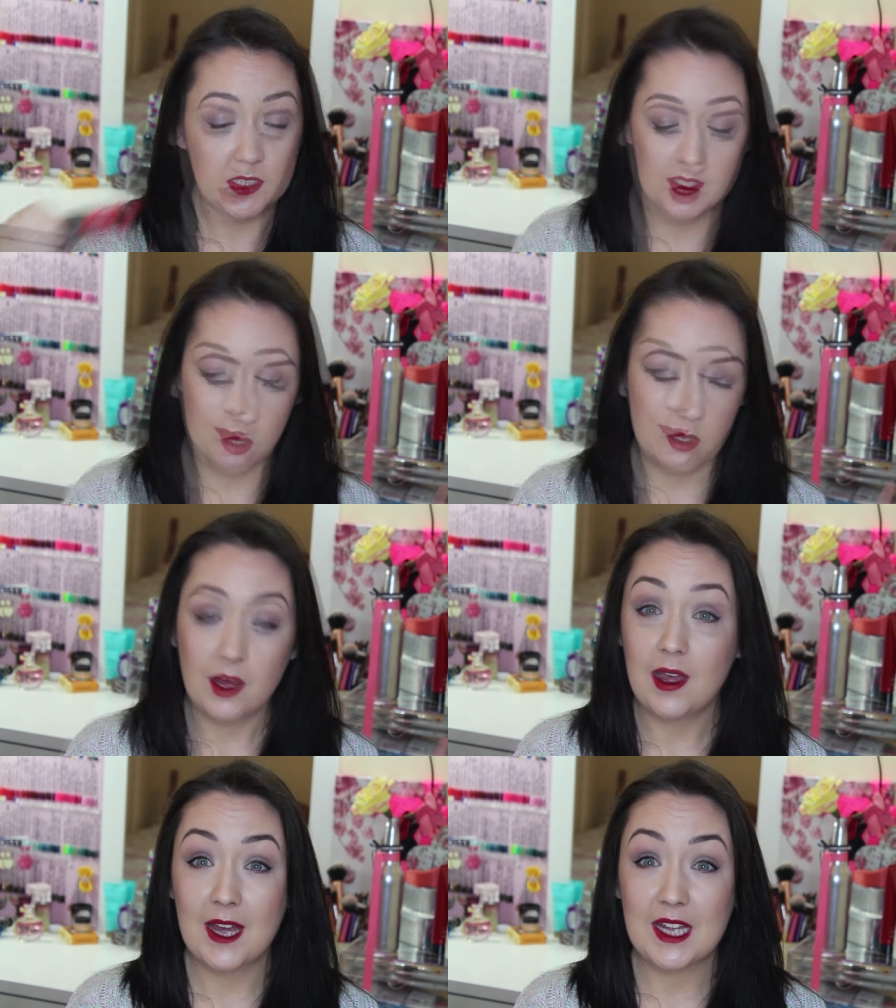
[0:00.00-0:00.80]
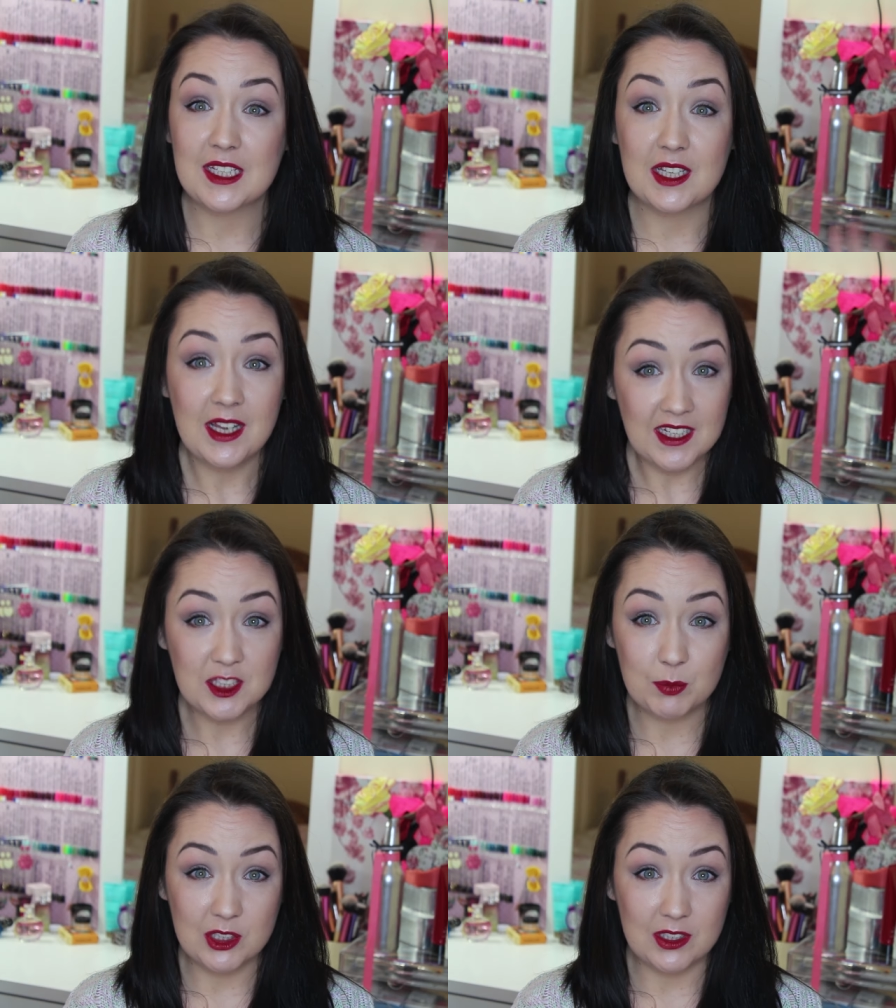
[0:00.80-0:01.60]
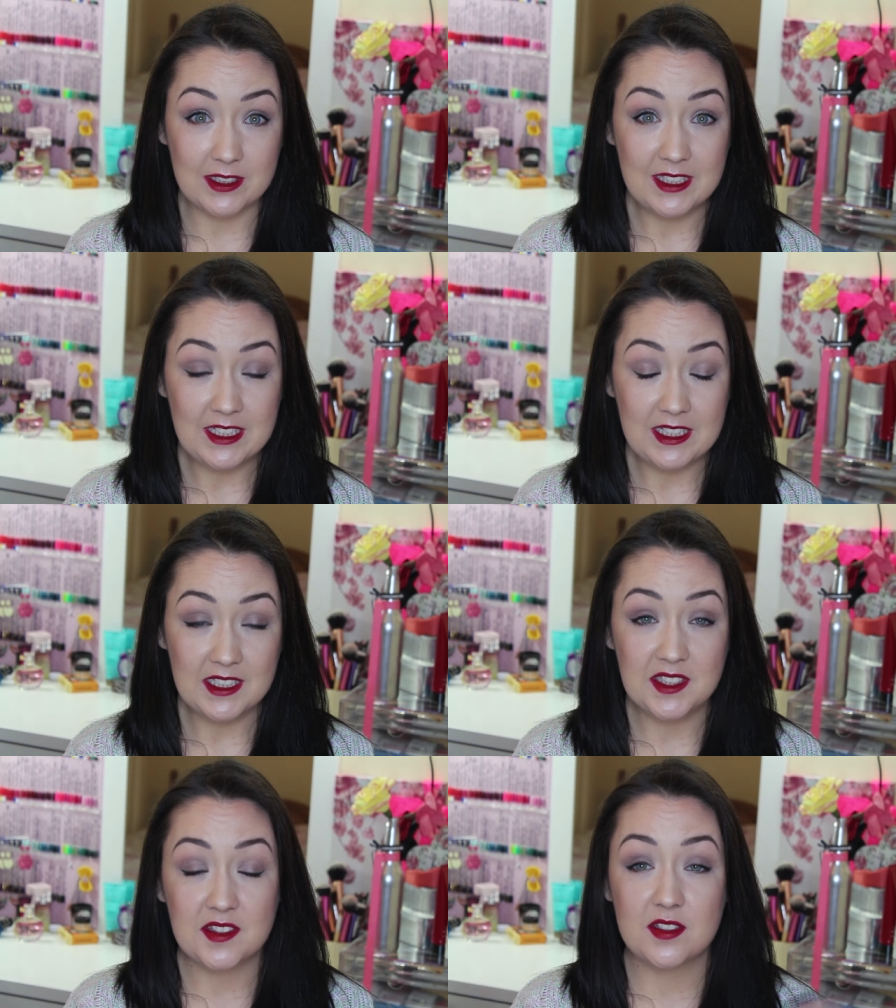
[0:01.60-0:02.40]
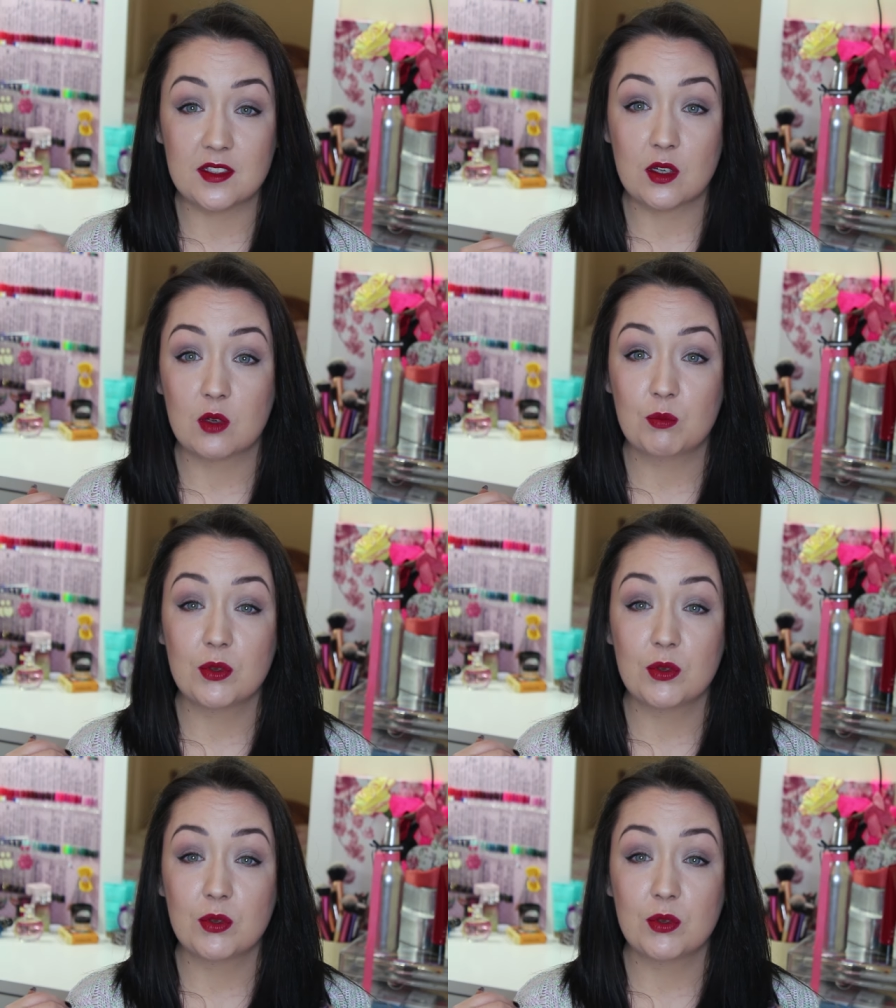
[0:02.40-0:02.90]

these. And last but not least,